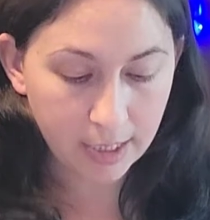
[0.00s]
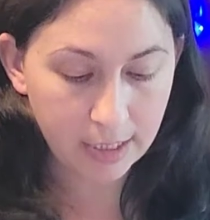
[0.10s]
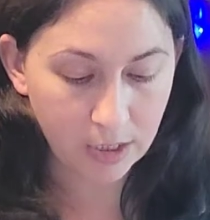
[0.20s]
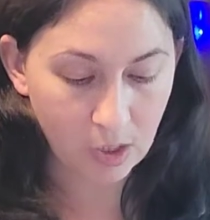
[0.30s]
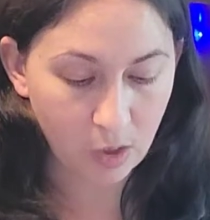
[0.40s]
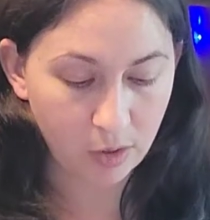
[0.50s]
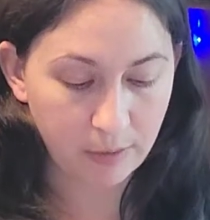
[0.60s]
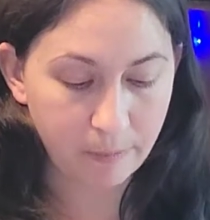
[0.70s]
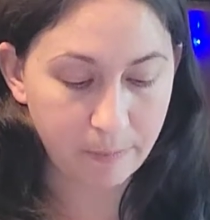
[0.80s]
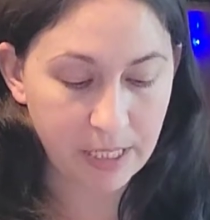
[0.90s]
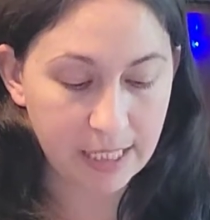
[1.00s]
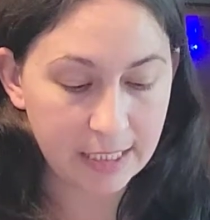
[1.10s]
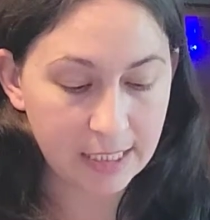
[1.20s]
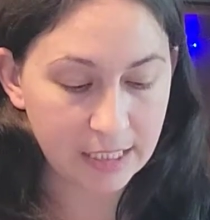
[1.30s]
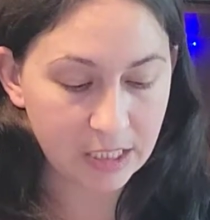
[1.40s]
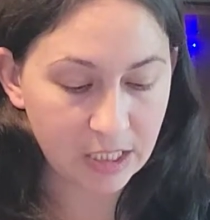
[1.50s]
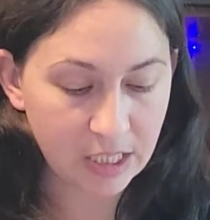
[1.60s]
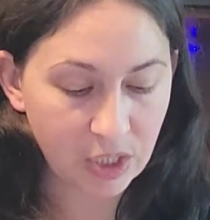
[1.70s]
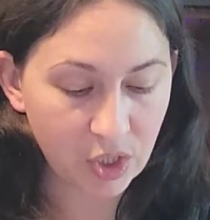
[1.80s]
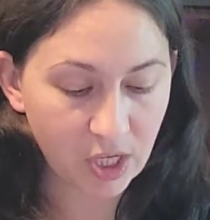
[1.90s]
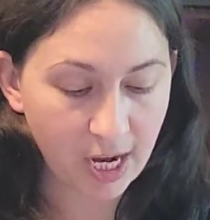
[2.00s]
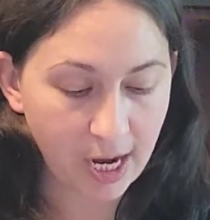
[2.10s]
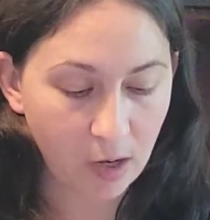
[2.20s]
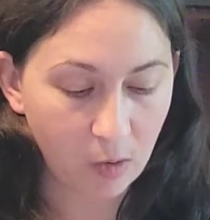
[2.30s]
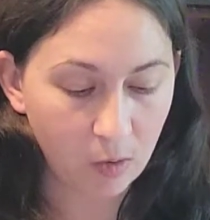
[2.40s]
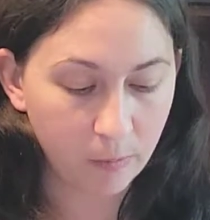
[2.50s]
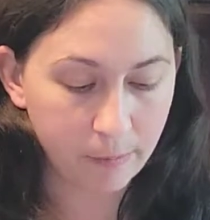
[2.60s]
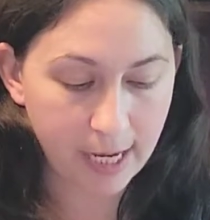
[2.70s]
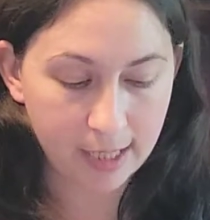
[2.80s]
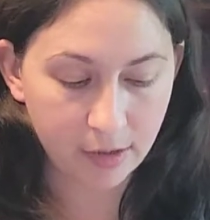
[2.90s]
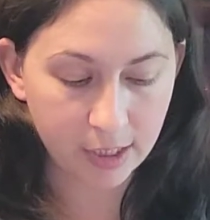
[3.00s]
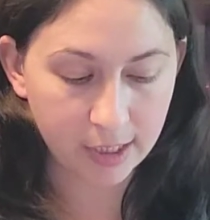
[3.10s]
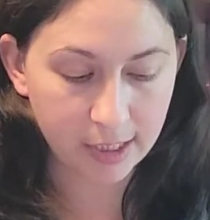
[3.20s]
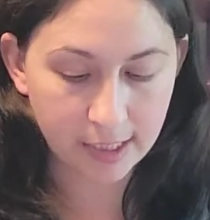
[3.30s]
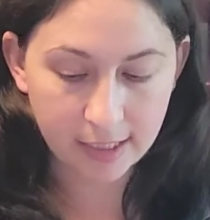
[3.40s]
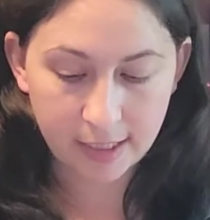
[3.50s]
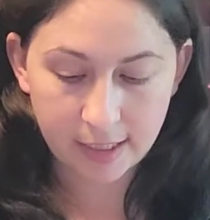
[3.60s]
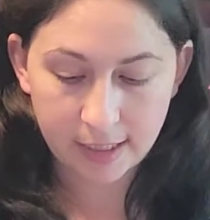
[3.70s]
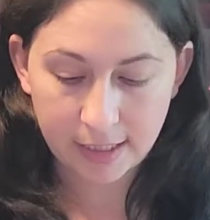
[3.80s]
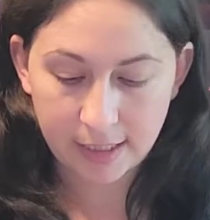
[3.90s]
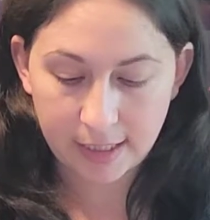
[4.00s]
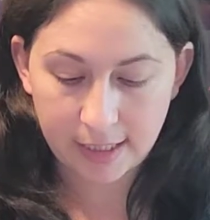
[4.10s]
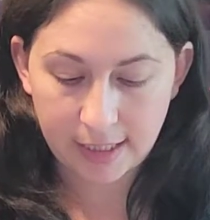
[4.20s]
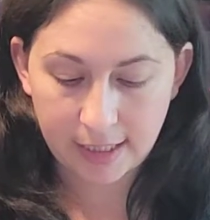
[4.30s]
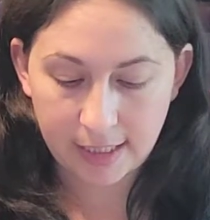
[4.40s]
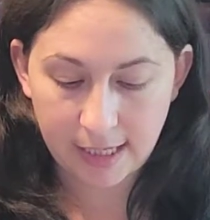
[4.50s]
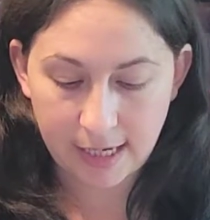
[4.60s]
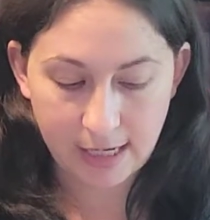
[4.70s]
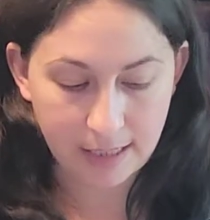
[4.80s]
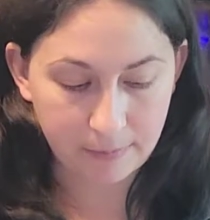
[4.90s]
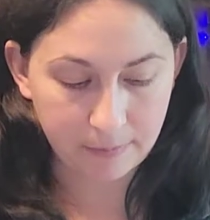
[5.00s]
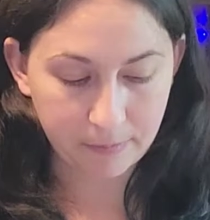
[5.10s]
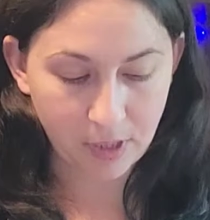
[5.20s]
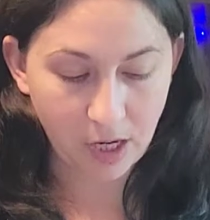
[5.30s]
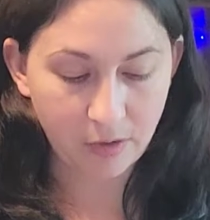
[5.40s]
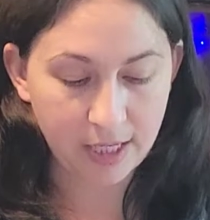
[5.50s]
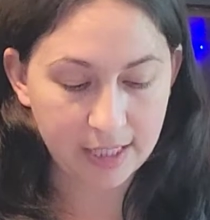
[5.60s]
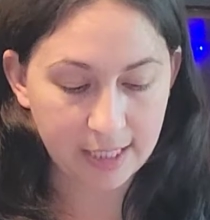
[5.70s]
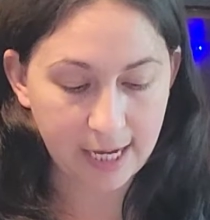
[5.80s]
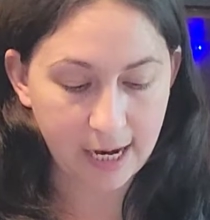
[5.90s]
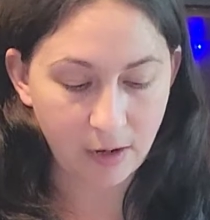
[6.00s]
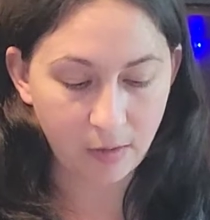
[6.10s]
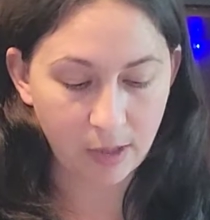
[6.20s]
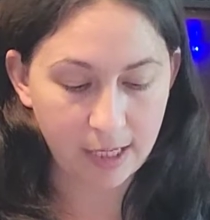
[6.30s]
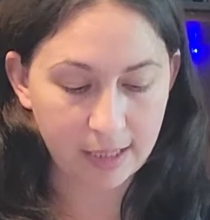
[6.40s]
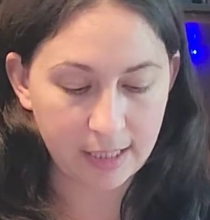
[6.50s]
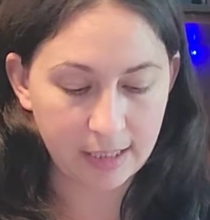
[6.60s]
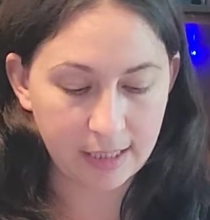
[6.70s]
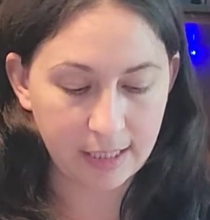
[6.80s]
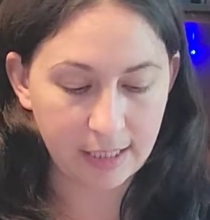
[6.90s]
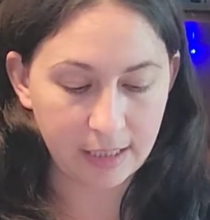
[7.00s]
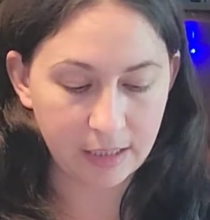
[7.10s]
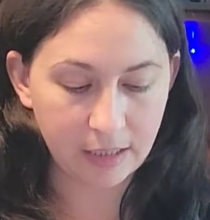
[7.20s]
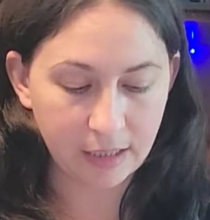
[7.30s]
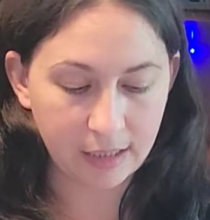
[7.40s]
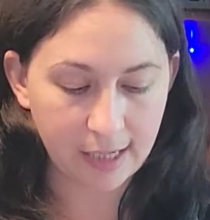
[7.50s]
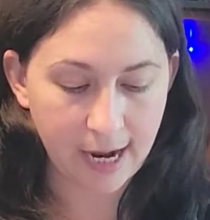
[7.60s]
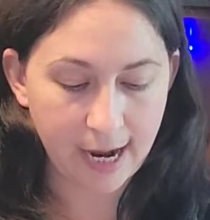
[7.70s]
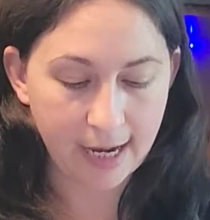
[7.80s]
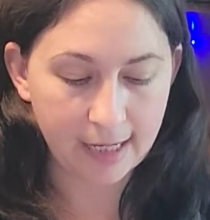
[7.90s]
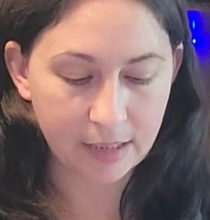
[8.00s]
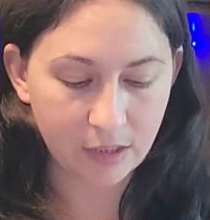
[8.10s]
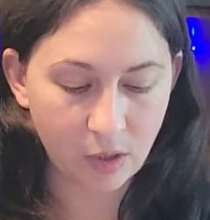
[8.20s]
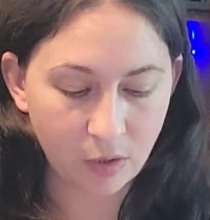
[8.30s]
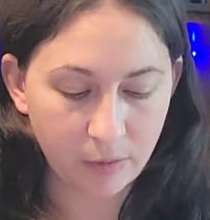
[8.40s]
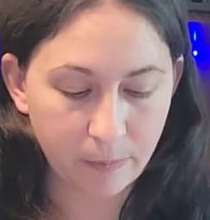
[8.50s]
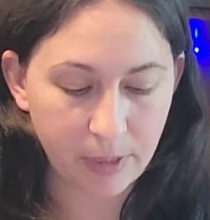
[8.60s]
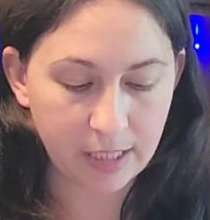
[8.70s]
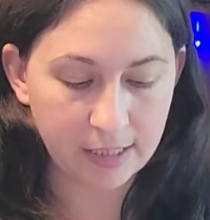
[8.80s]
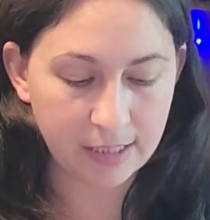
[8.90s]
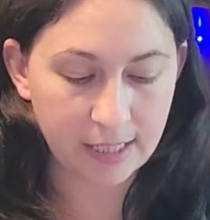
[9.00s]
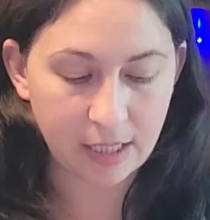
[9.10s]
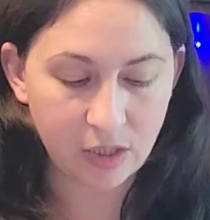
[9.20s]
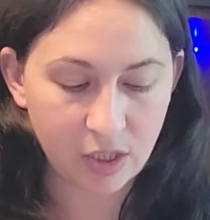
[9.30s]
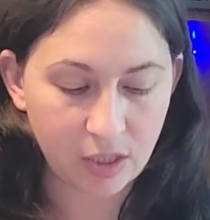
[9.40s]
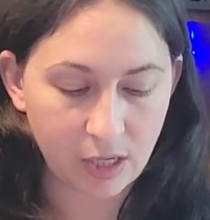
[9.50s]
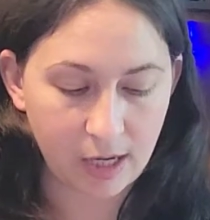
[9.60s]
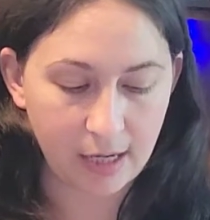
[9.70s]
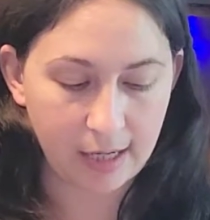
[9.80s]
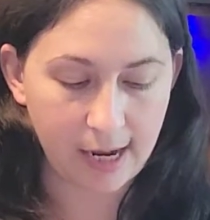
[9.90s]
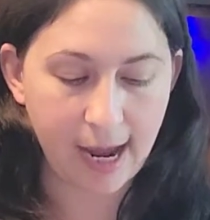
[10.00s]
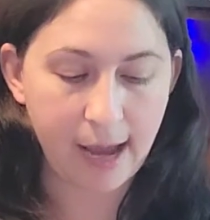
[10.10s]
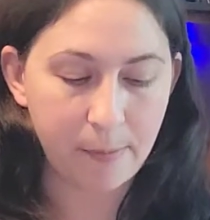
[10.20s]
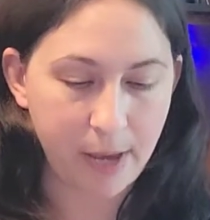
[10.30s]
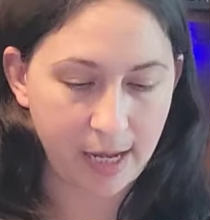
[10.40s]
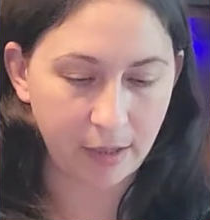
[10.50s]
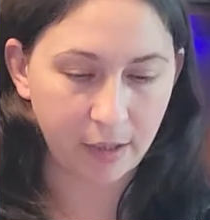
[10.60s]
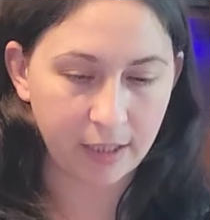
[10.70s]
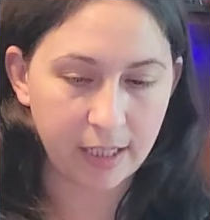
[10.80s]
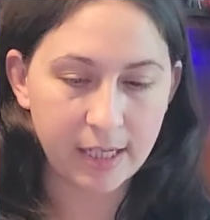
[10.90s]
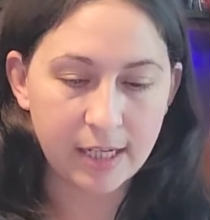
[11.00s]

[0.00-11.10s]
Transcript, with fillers: It's called the Bean Stitch Cowl Pattern. Oh, that's the cowl. And then the hat is called the Bean Stitch Hat Pattern.